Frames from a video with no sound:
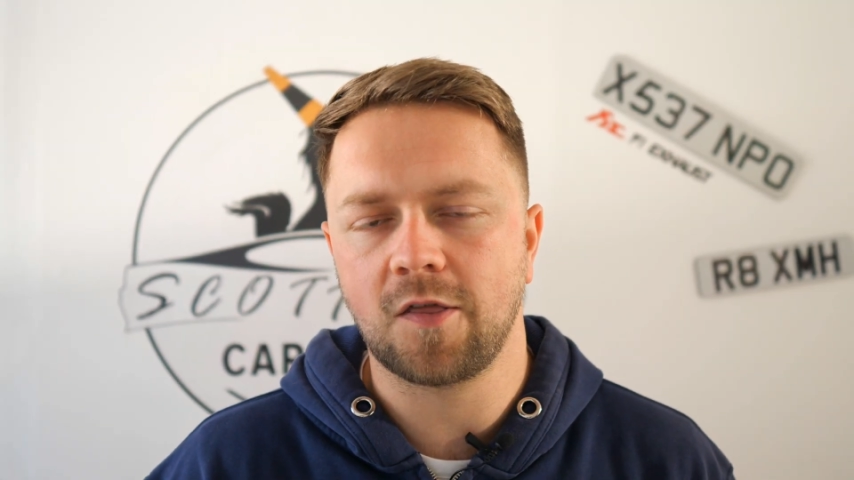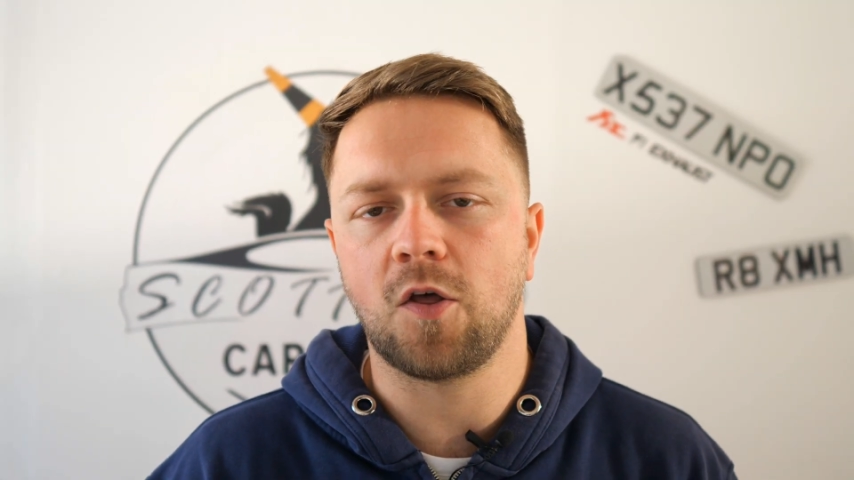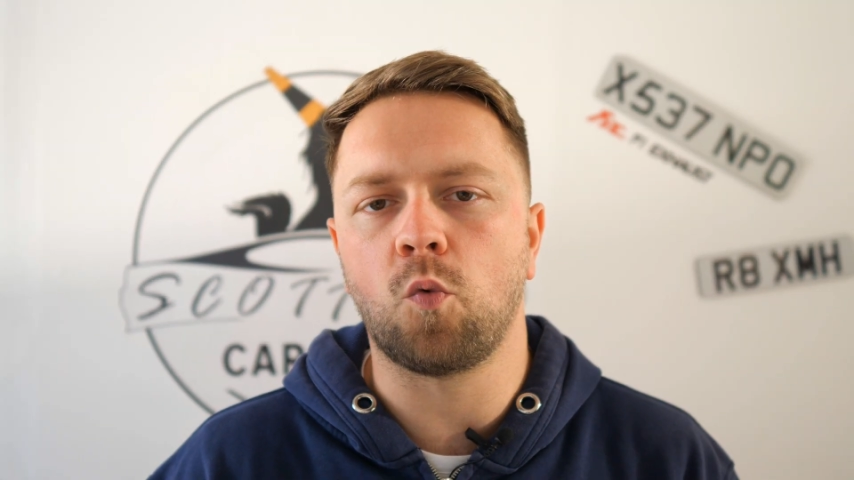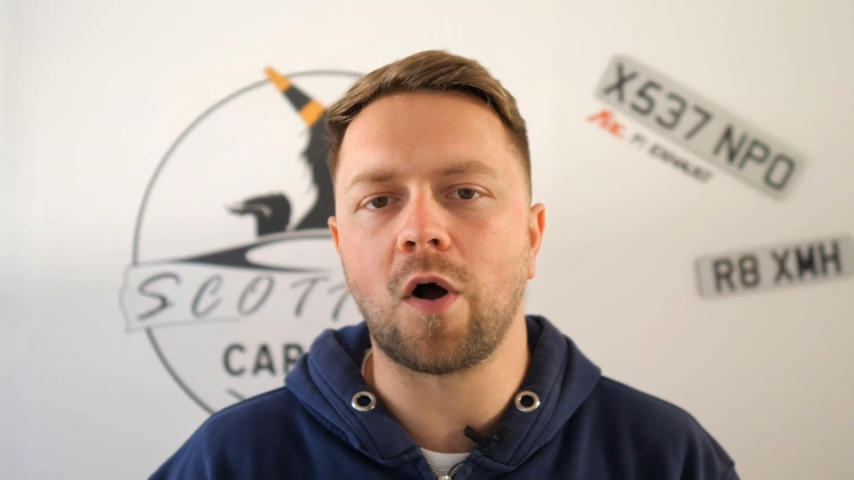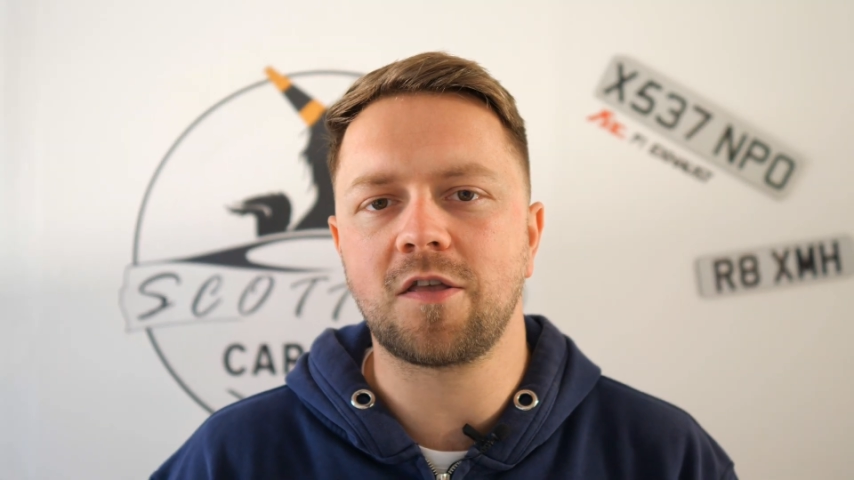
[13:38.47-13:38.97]
the
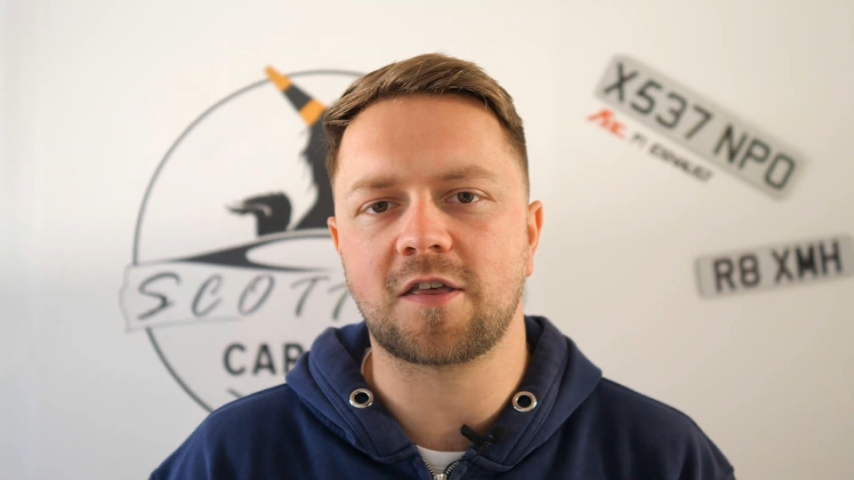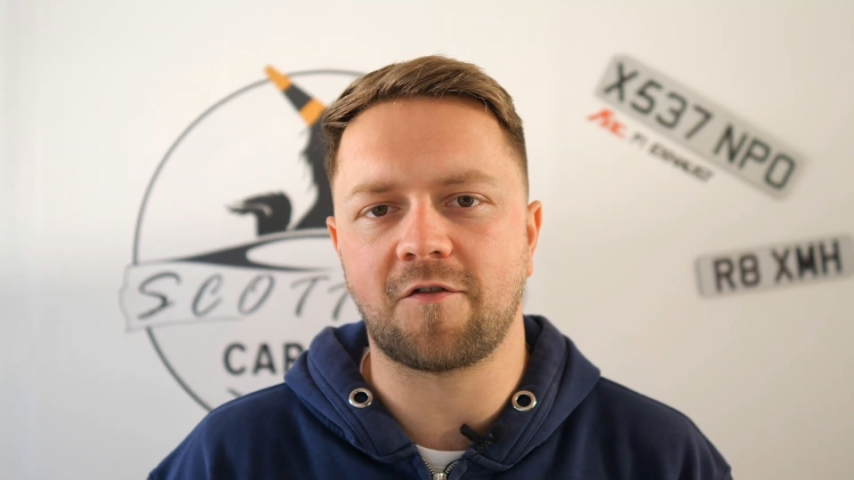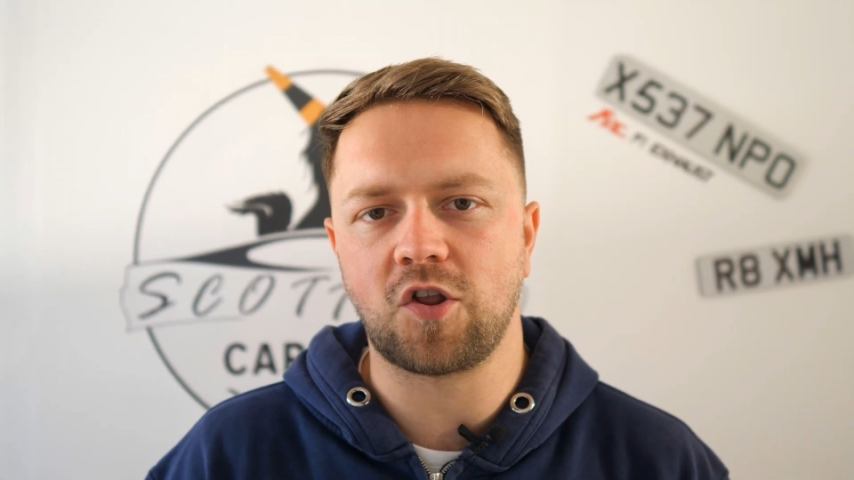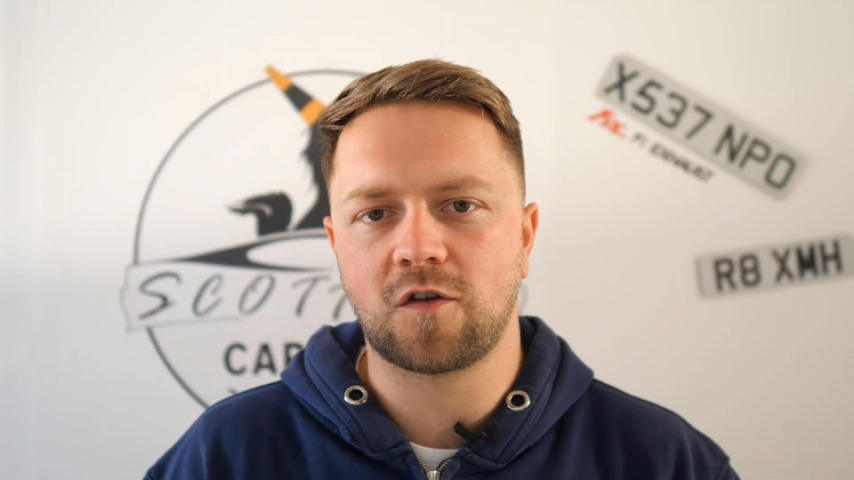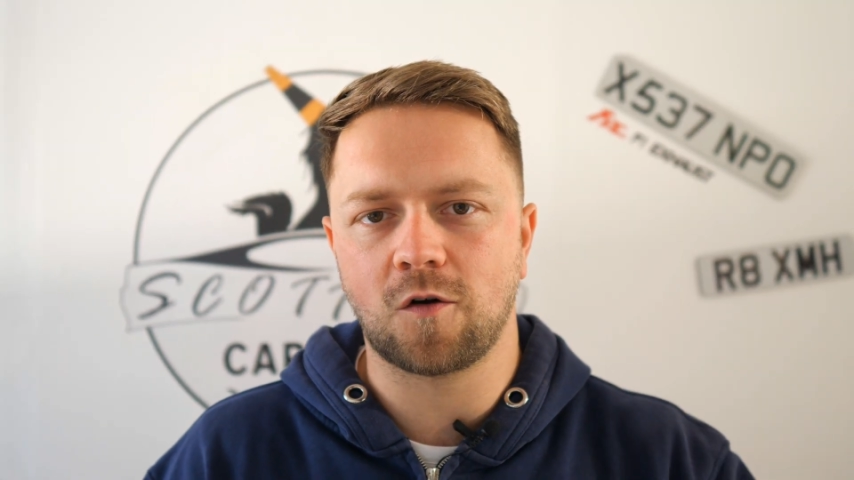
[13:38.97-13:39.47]

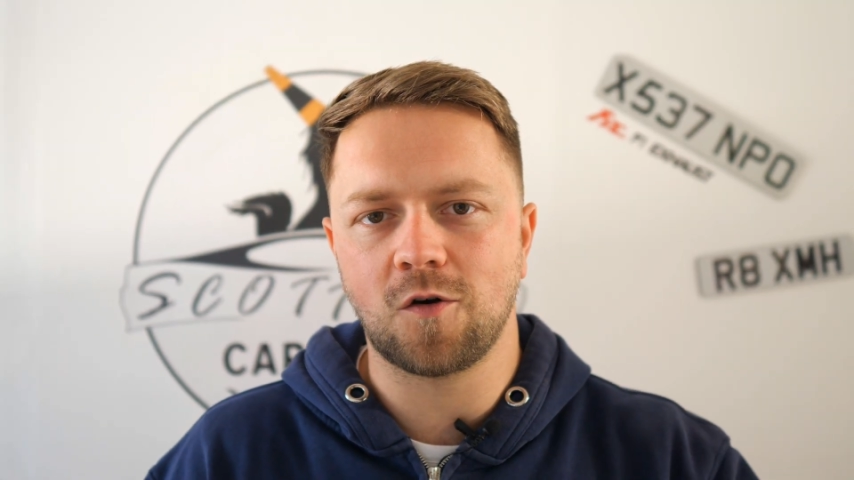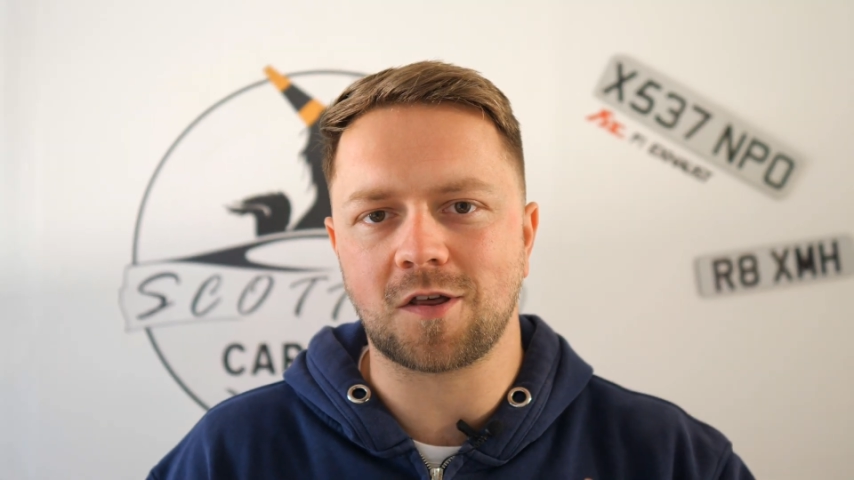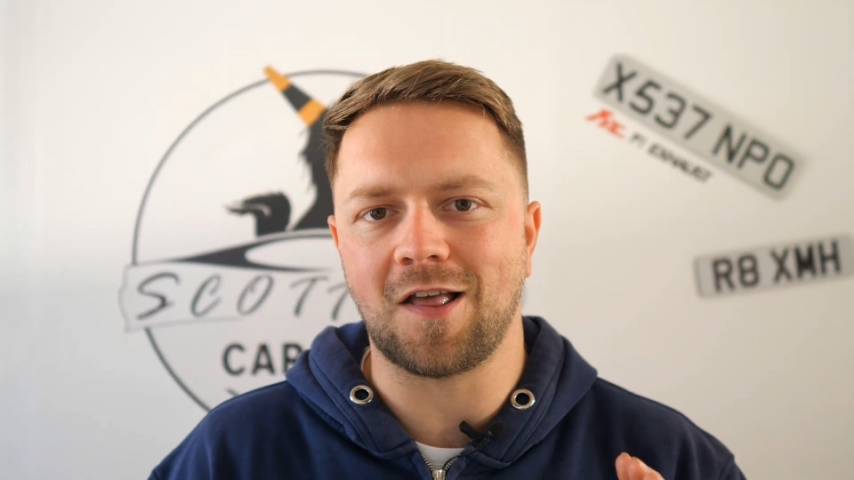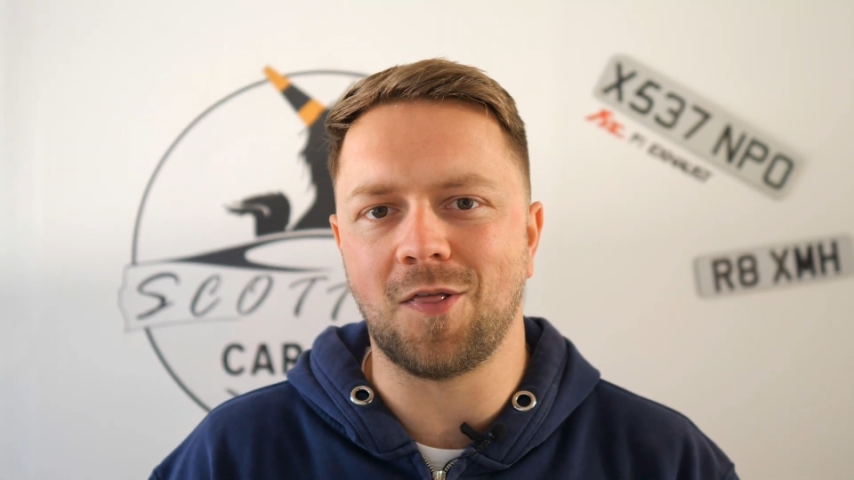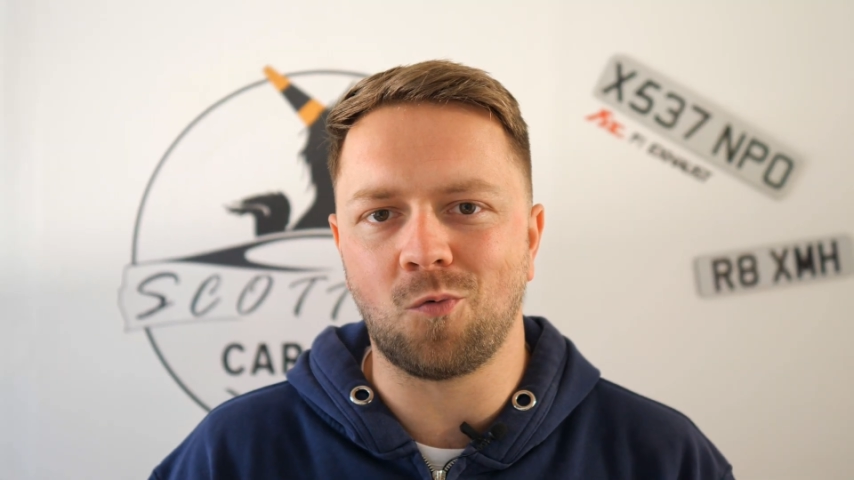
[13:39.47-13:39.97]

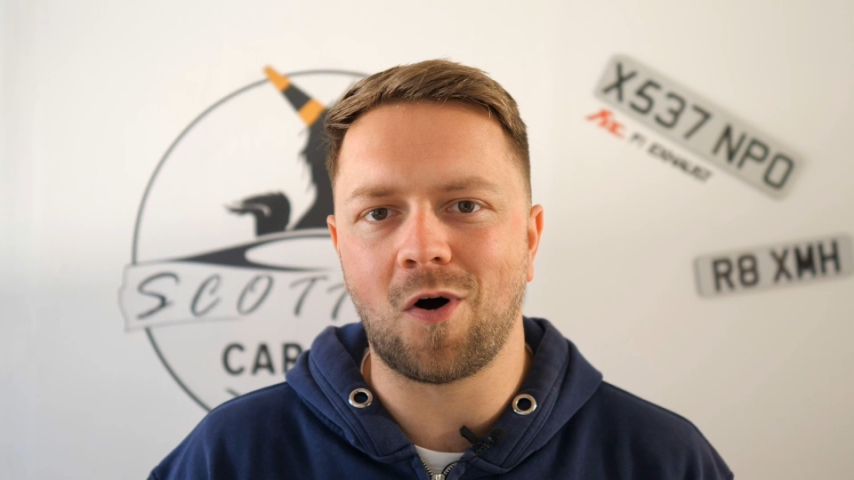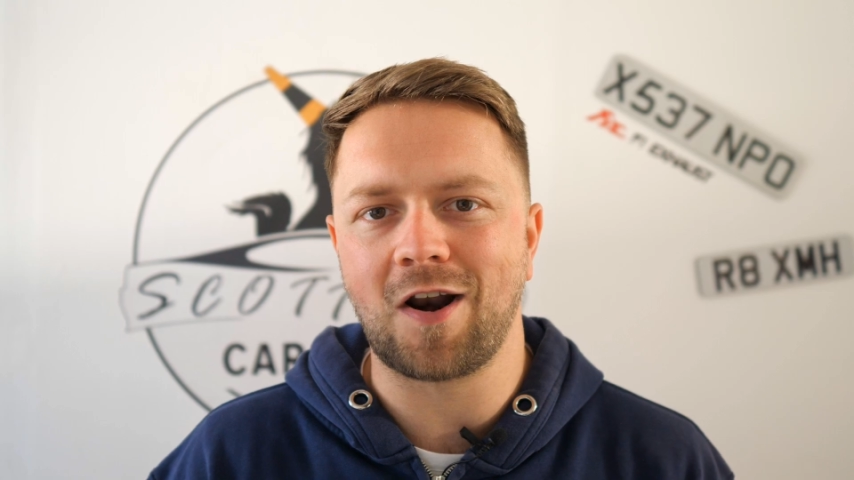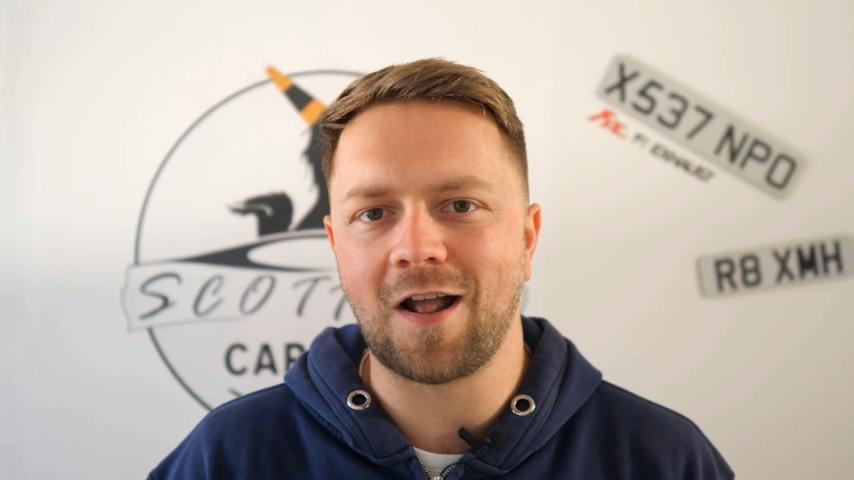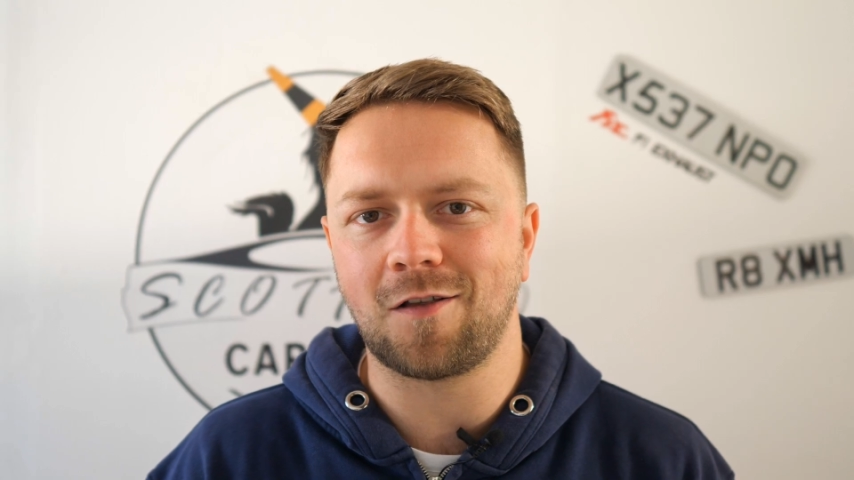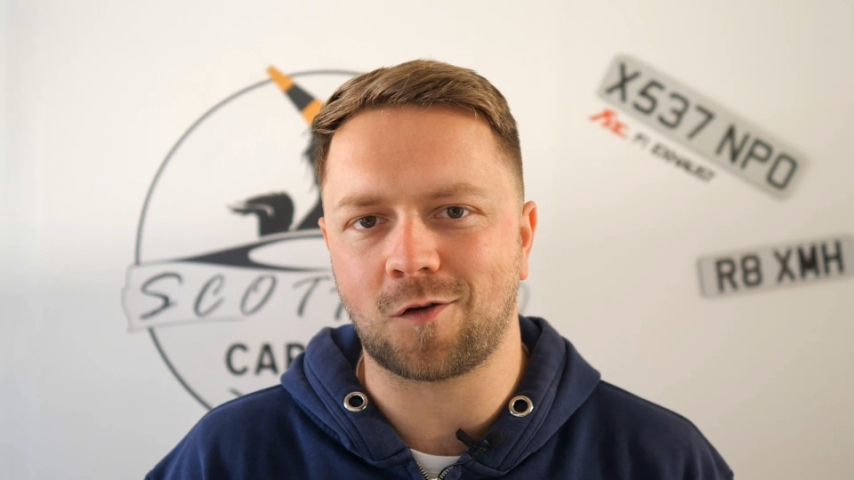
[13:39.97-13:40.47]
172s and the
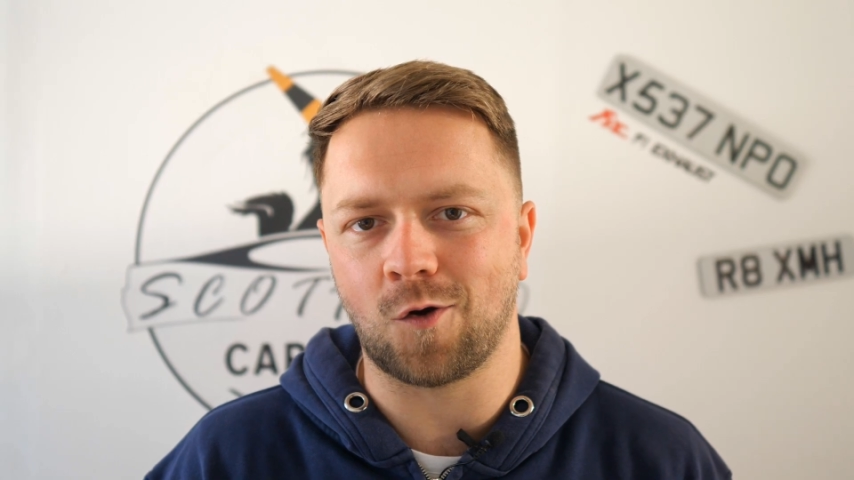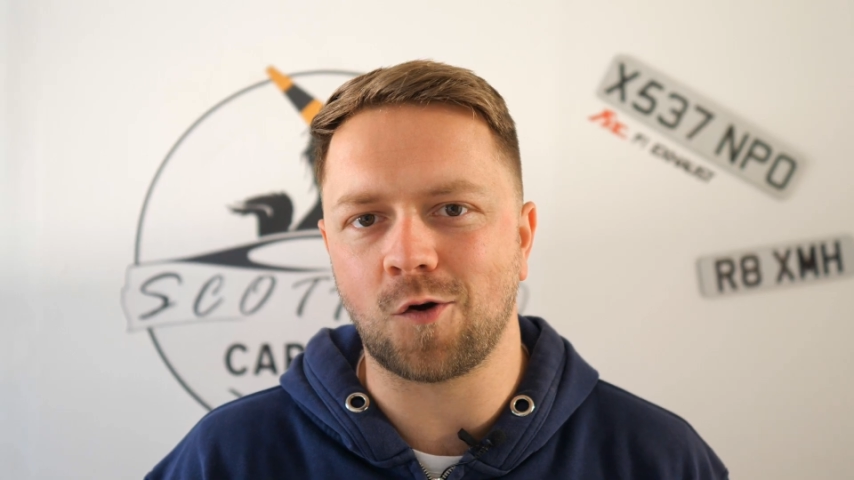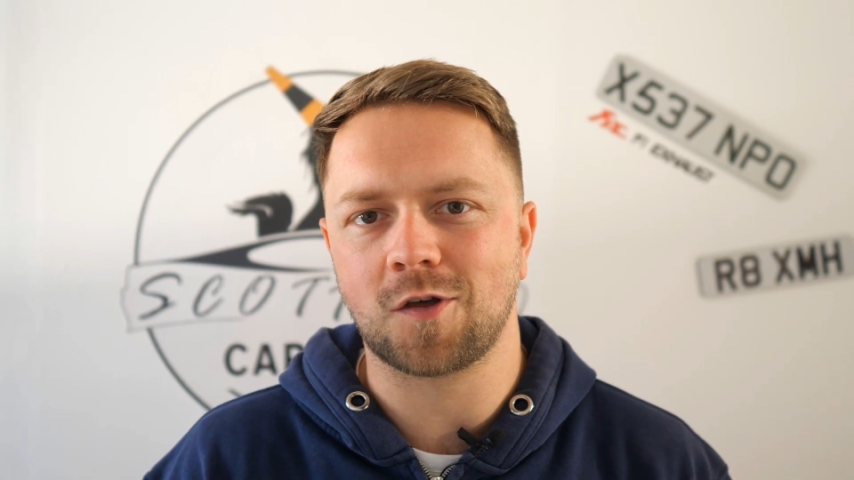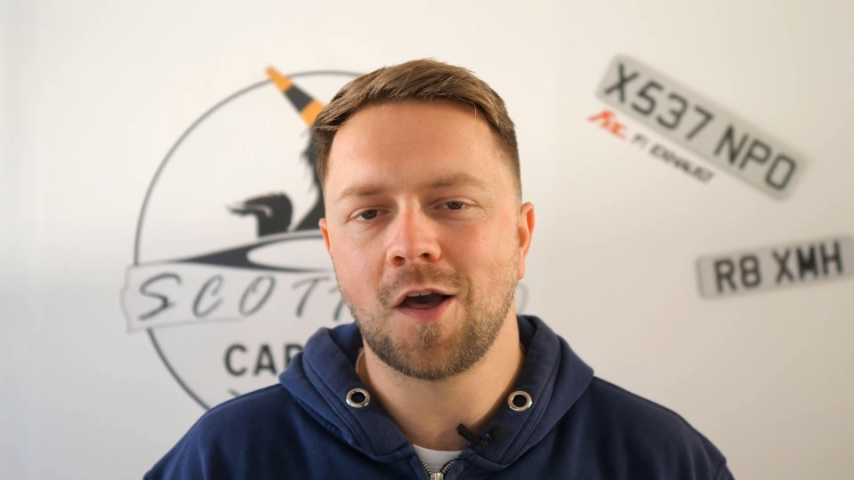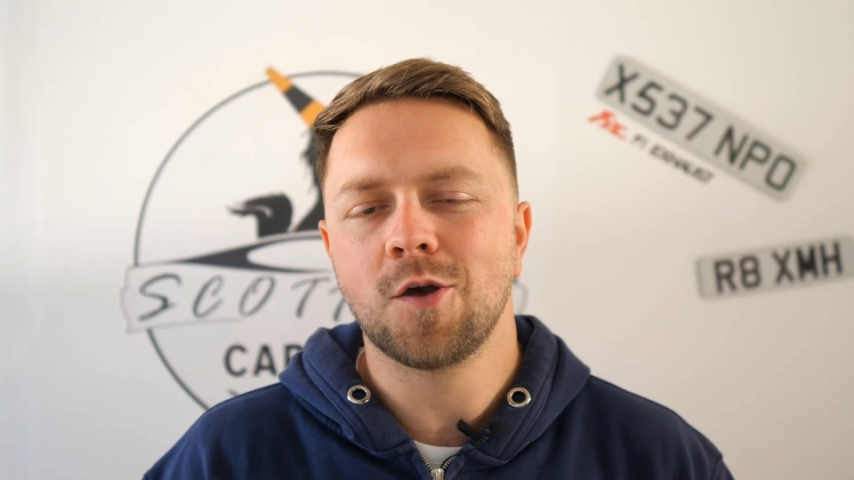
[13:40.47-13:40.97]
182s.